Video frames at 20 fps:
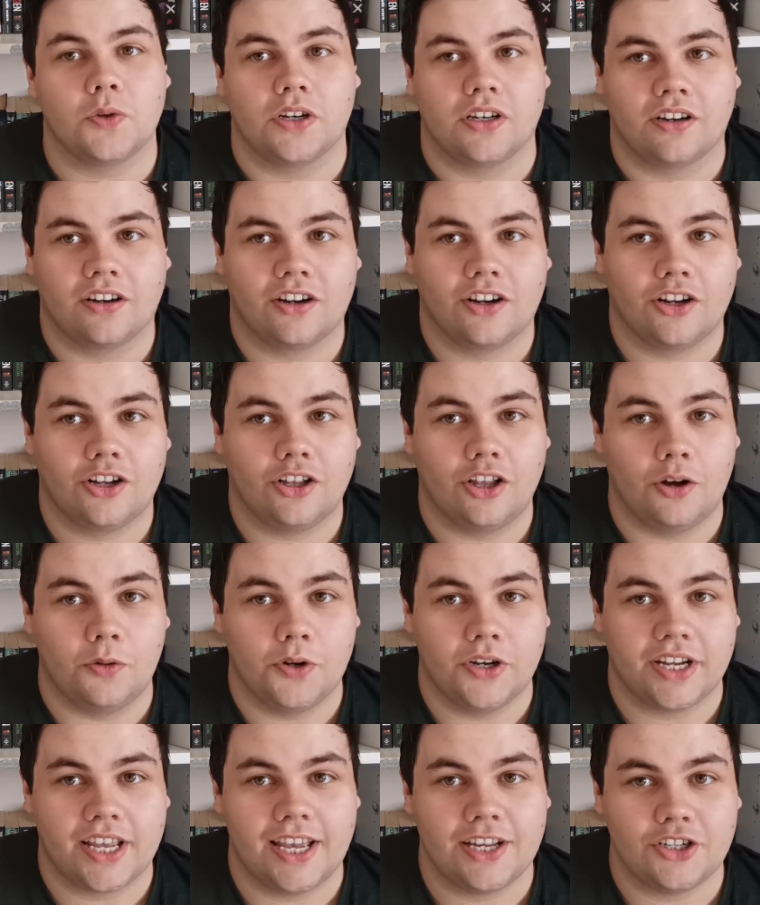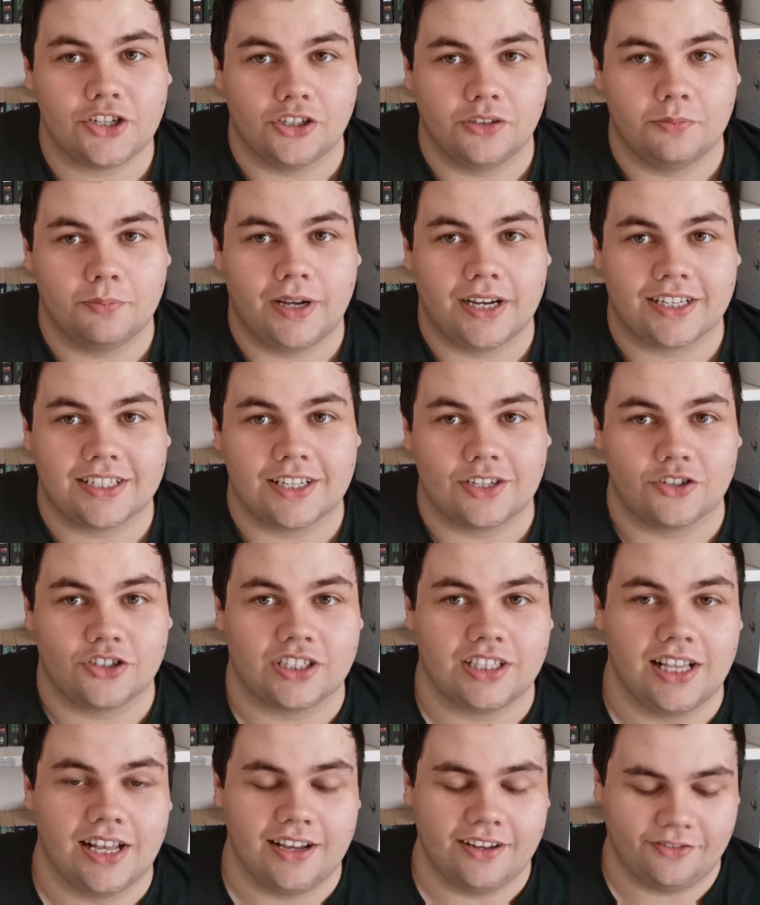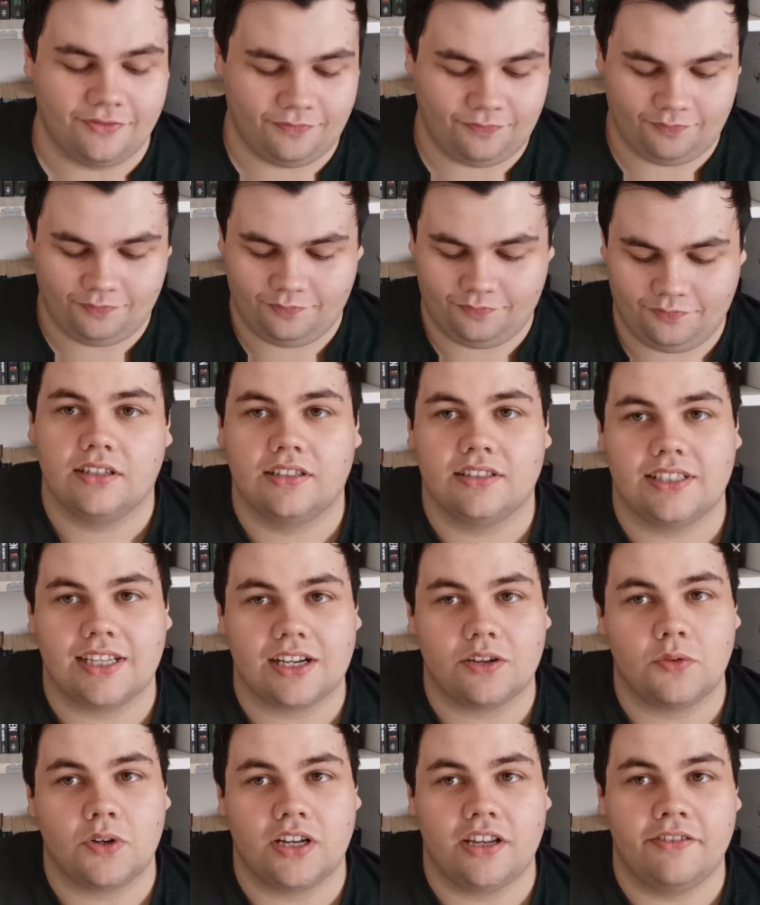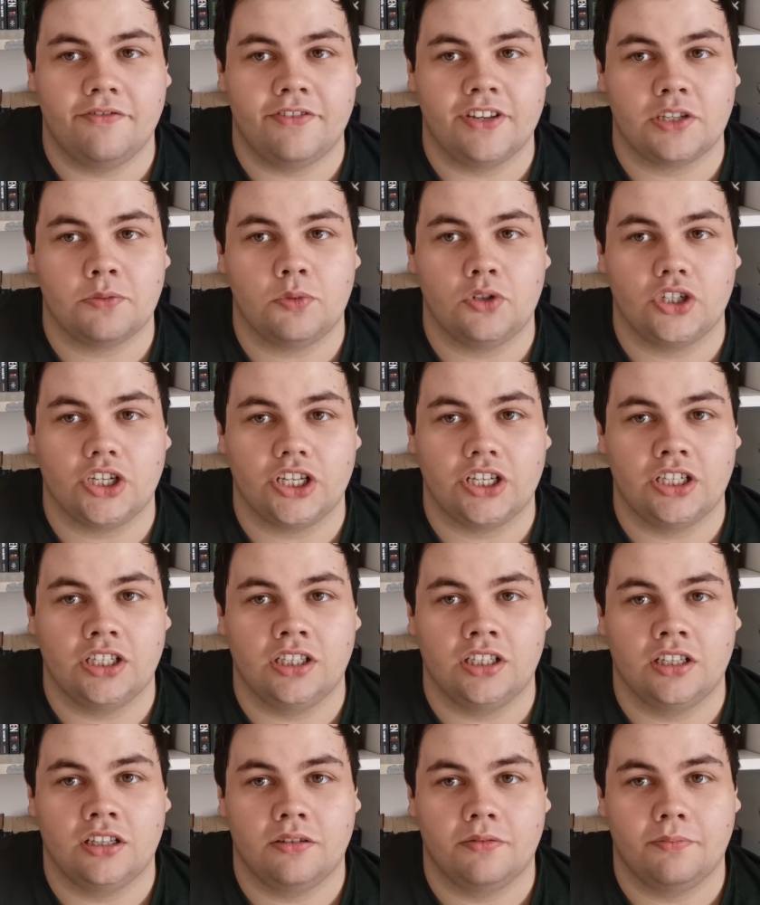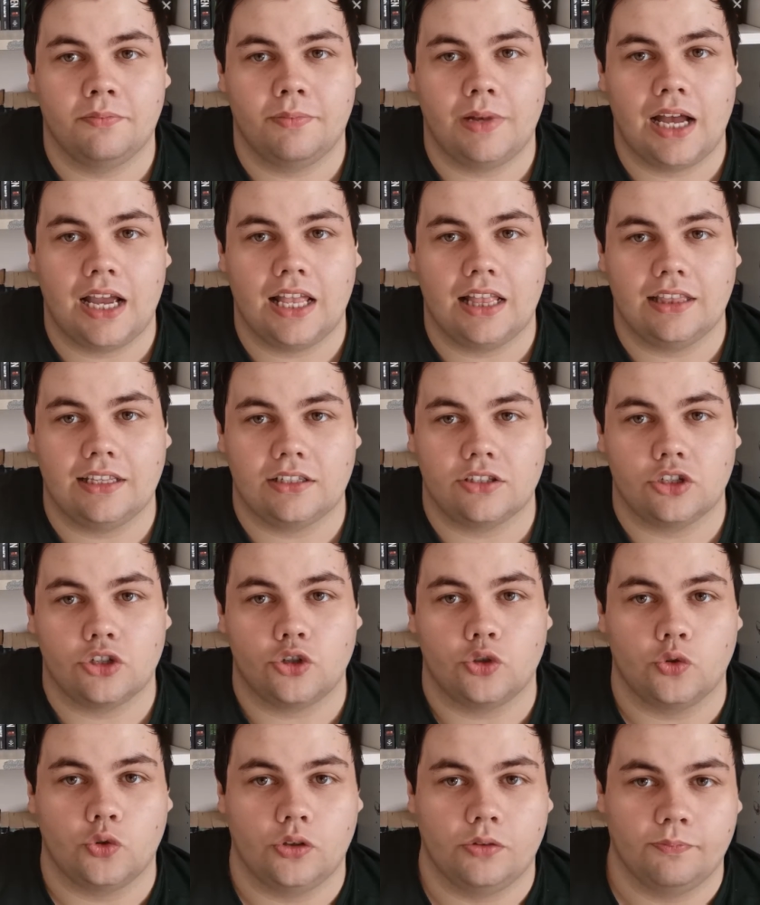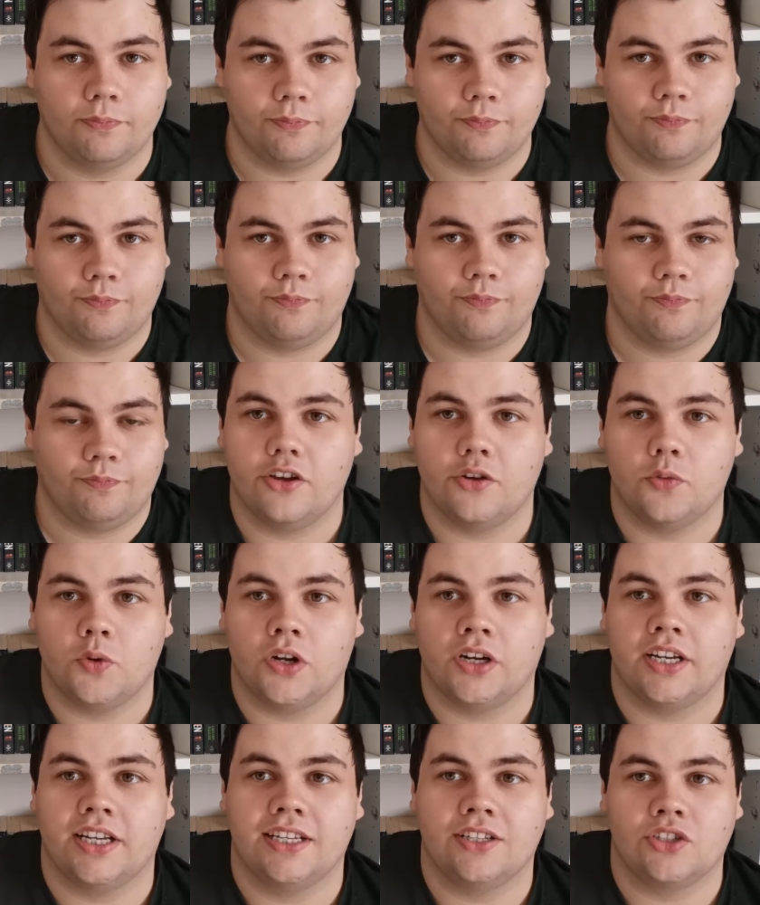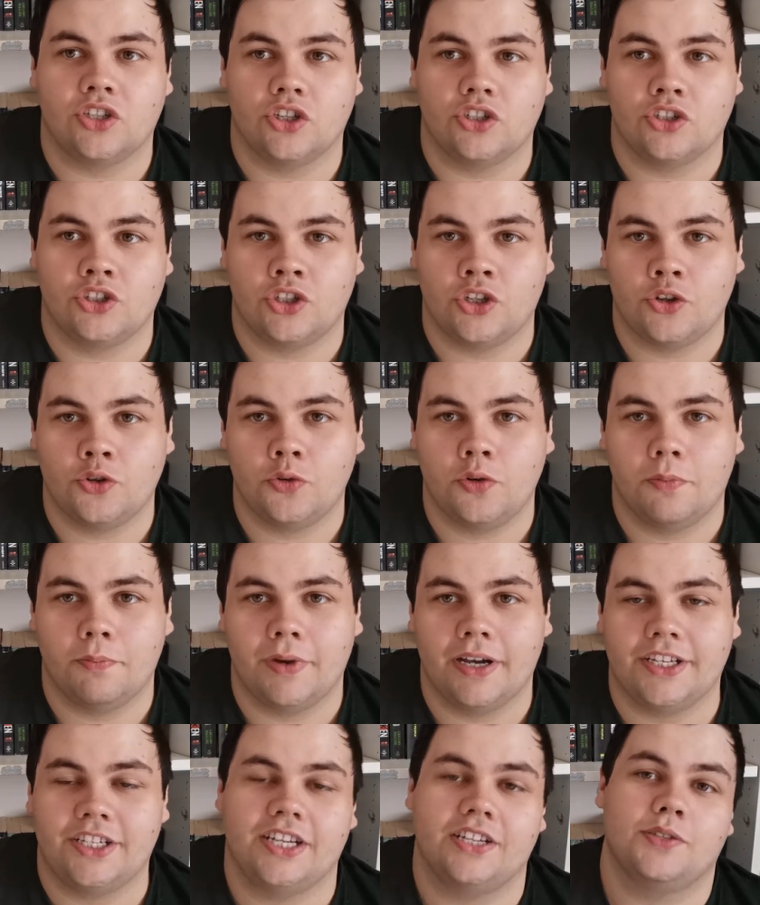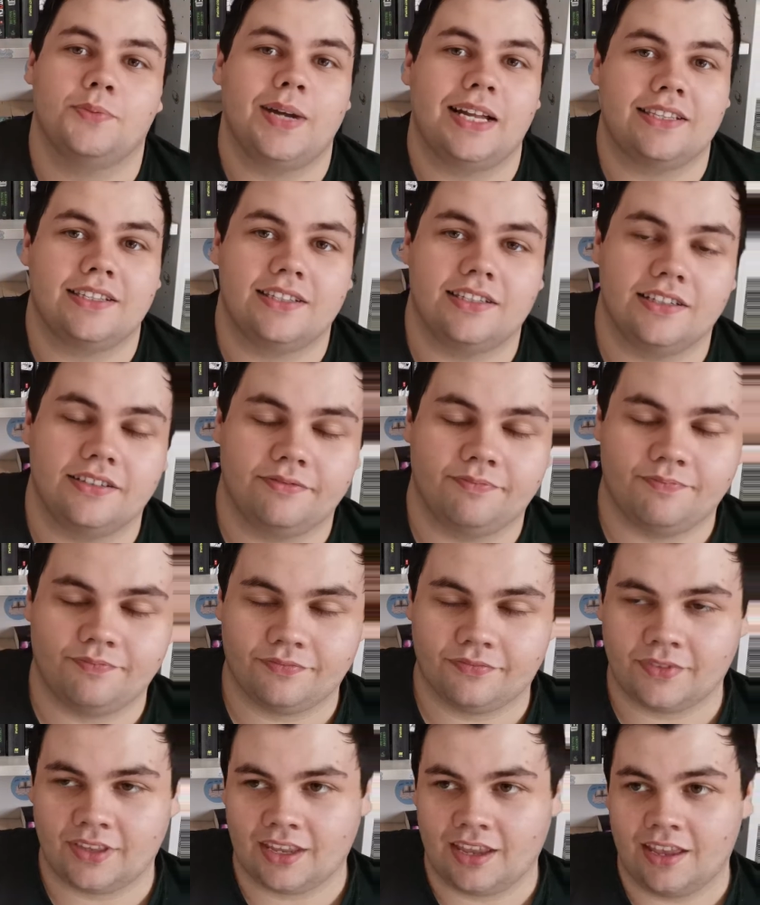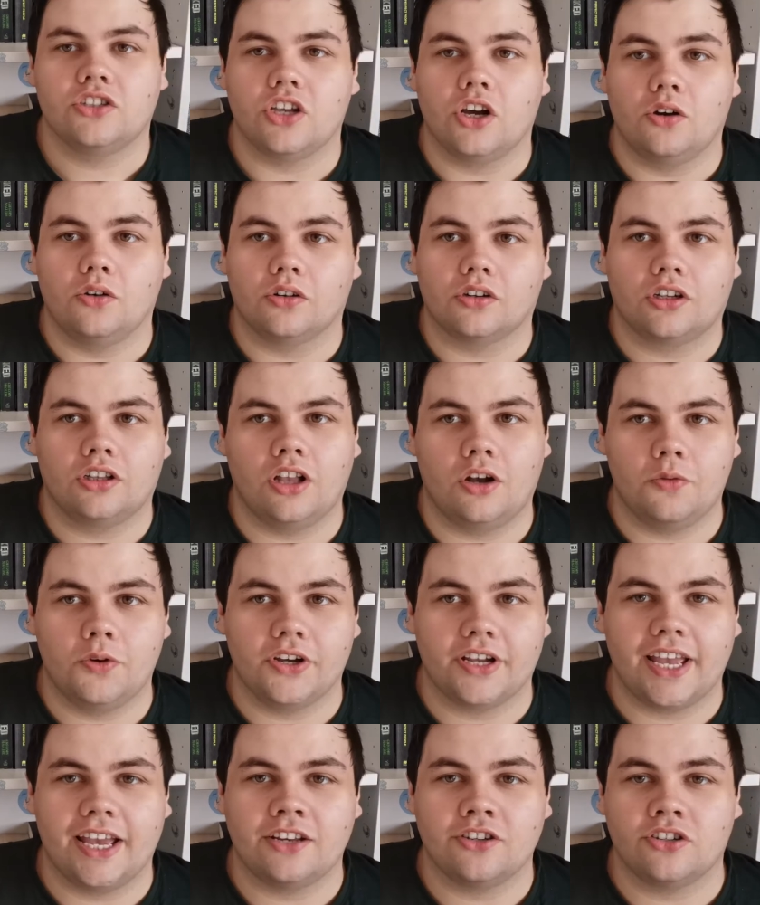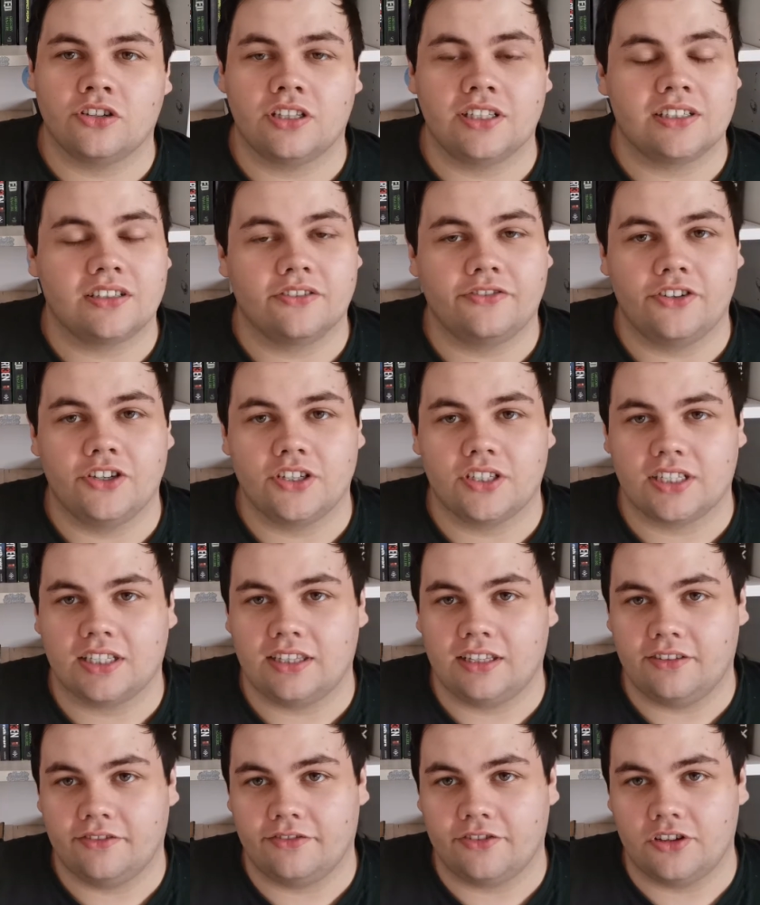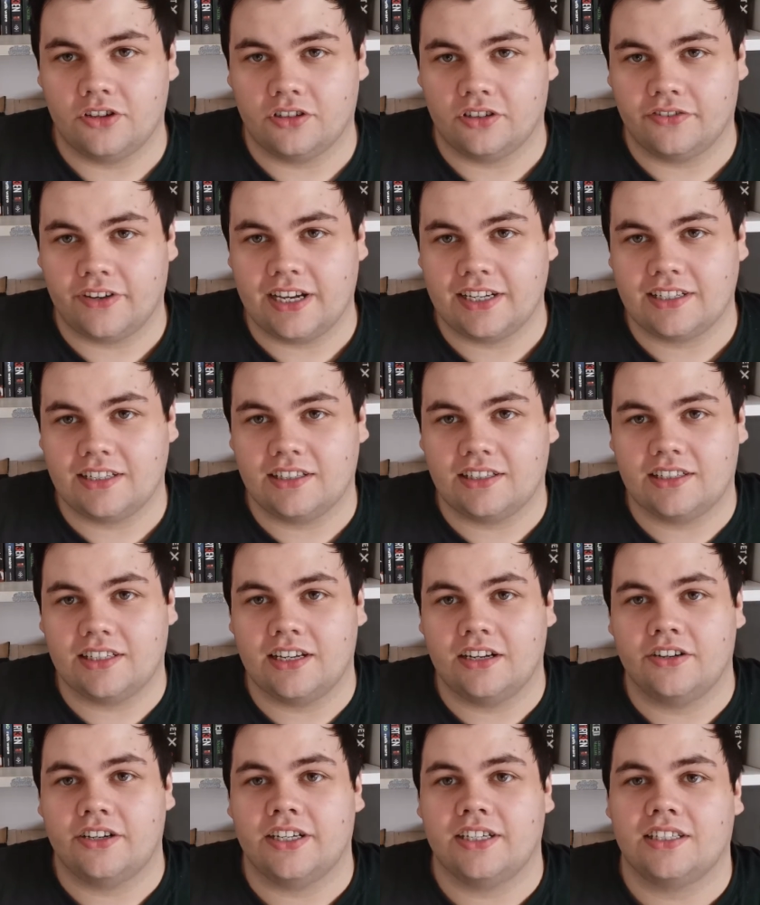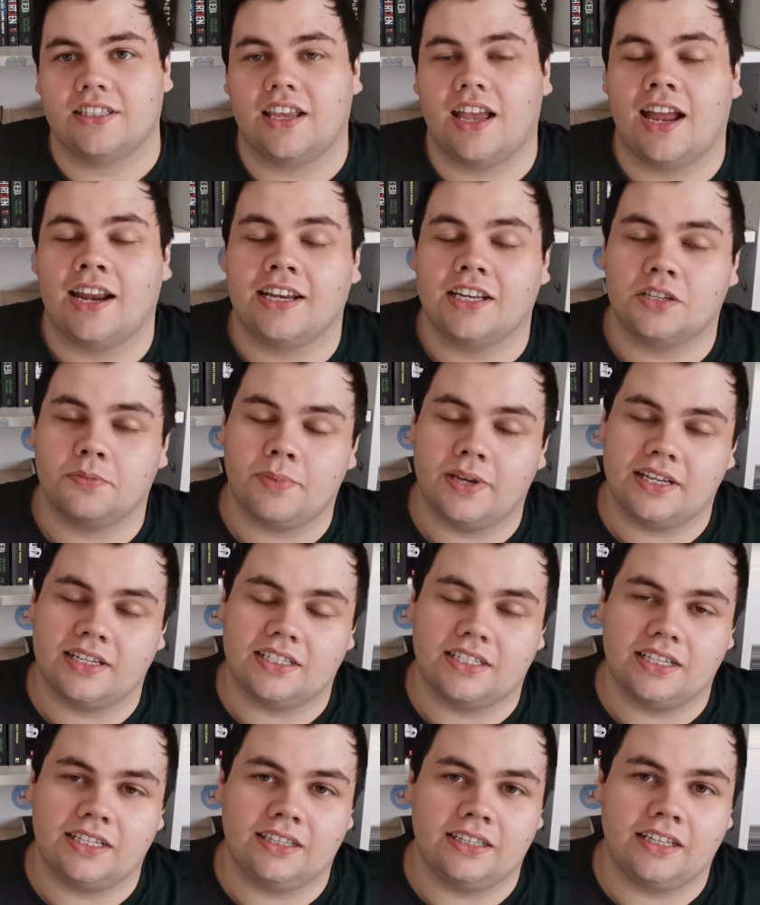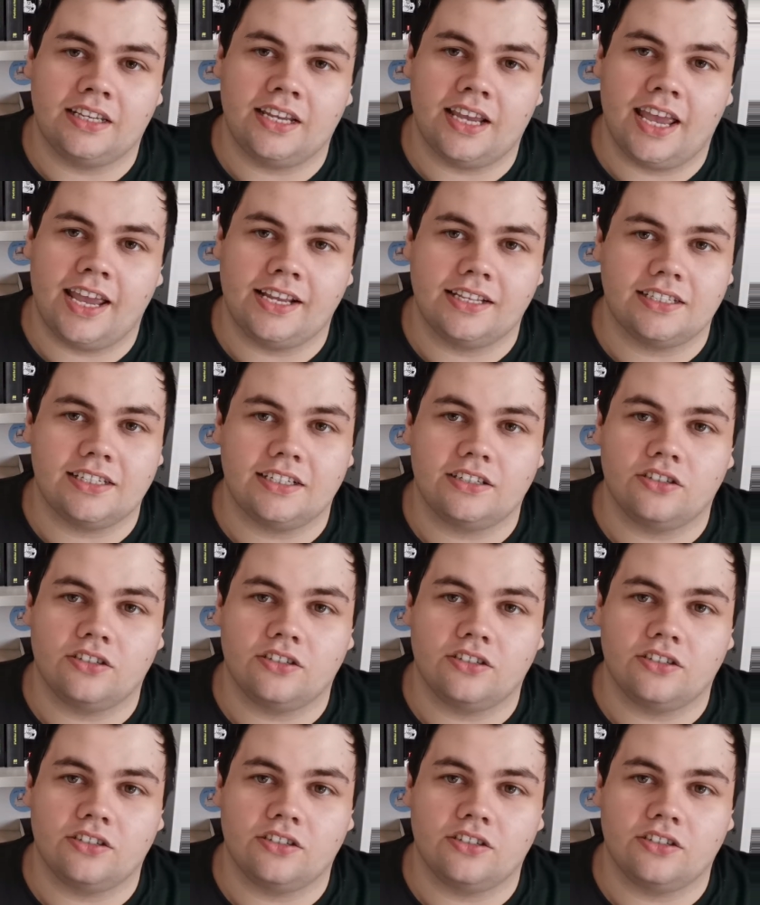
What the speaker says: First one. Clockwork Angel by Cassandra Clare. Second one, Invisible Girl by Lisa Jewell. Third one is Zoo by James Patterson. So Clockwork Angel is the first in the Infernal Devices series, and it's based in the